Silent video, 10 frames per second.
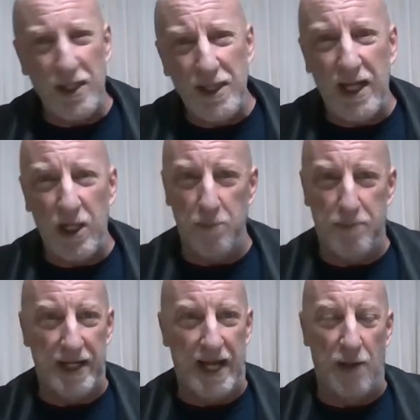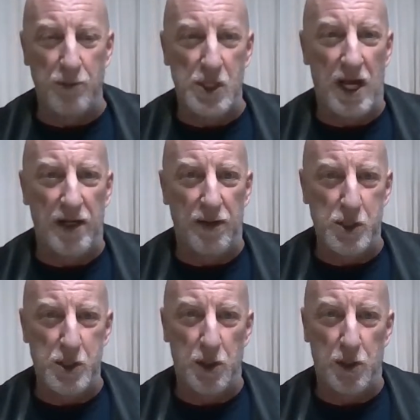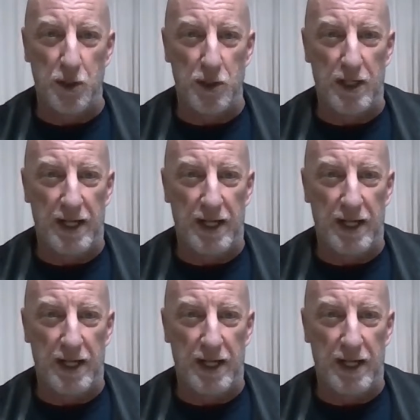a little bit outside of the circle.